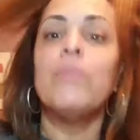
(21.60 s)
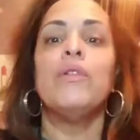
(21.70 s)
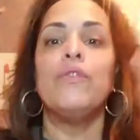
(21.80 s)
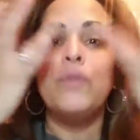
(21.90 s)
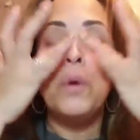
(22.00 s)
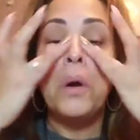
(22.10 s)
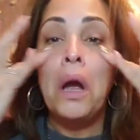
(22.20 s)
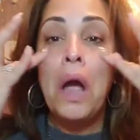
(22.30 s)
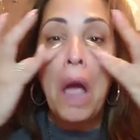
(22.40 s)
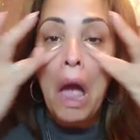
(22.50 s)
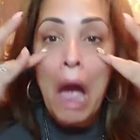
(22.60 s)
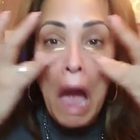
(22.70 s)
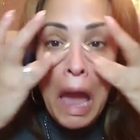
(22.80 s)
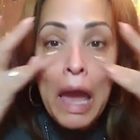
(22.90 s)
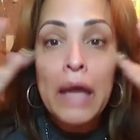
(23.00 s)
before I
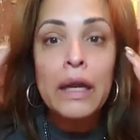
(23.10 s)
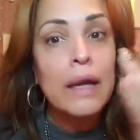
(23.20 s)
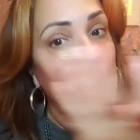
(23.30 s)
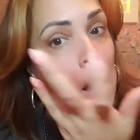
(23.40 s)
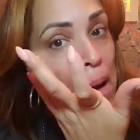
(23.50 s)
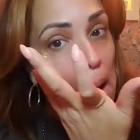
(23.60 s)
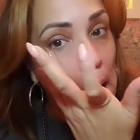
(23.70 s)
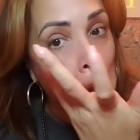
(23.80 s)
headed out